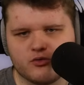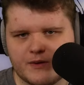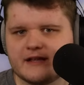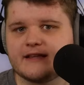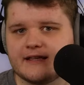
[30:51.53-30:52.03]

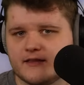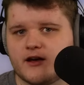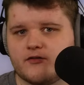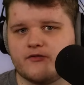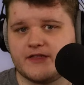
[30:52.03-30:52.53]
really
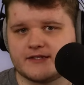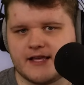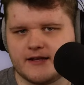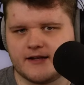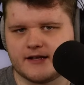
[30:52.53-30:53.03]
love this
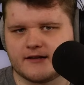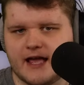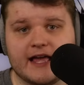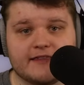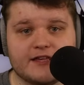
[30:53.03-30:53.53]
ending,
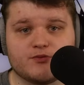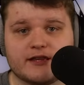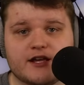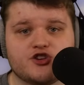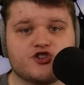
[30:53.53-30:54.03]
and the
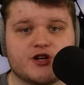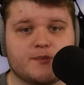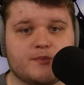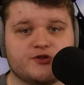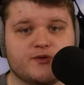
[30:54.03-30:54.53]
relationship
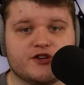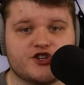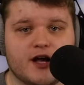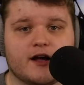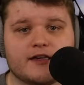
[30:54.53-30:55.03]
between
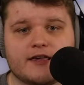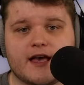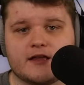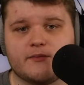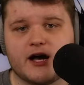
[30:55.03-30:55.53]
Chiaki
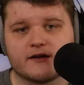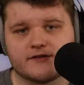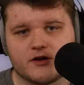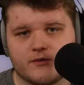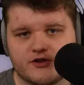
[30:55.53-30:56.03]
and
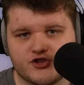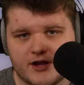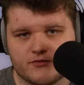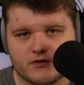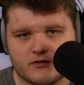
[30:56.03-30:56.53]
Makoto in
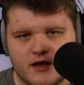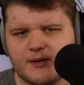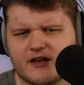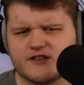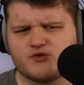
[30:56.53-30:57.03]
general
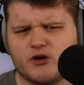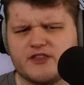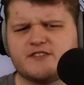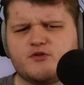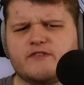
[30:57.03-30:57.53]
because while
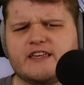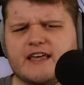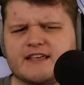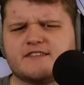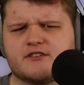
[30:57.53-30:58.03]
this movie
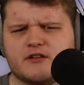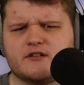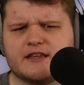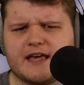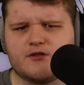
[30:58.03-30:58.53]
is
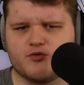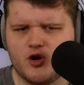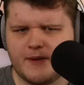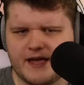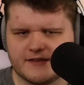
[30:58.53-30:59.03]
clearly a
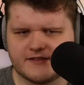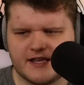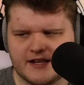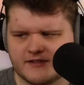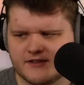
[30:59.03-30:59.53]
romance,
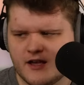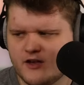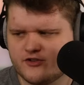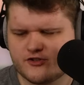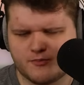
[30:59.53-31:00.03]
it is
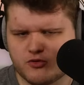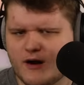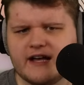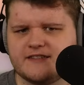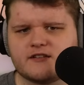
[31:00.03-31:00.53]

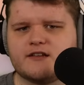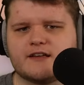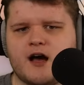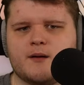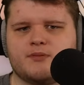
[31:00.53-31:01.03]
surprisingly
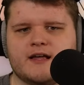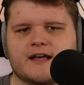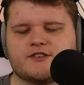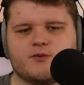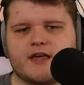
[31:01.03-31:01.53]

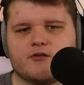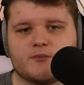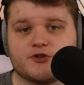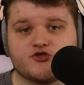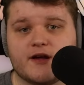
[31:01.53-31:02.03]
complex with how it
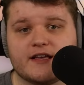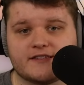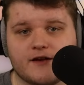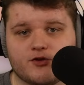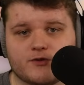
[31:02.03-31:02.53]
portrays
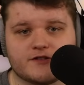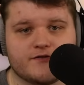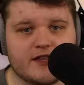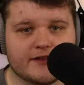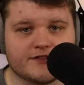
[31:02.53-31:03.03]
everyone's
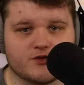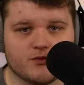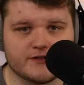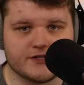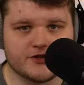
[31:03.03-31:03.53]
feelings
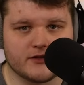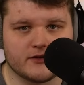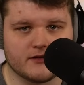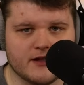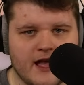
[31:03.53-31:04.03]
towards each other.
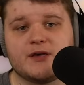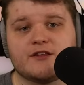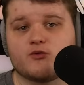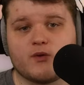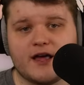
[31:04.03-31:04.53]
I
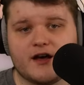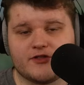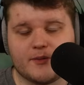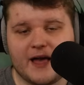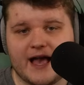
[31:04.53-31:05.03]
mean, right
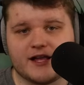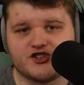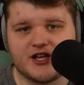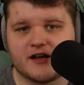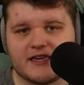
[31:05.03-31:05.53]
the bat,
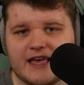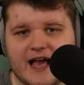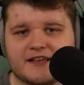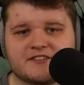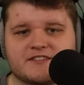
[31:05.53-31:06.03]
Shiaki
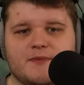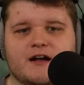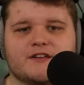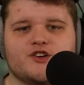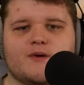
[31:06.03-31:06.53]
asks
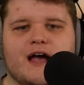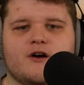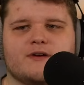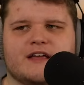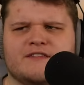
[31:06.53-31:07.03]
Makoto
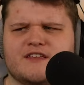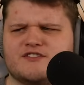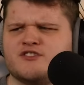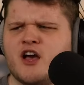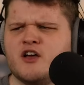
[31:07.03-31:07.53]
out in
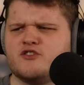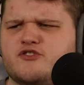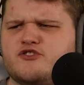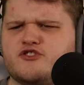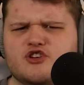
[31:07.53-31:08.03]
this
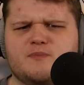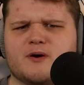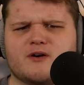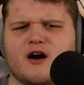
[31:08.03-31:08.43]
super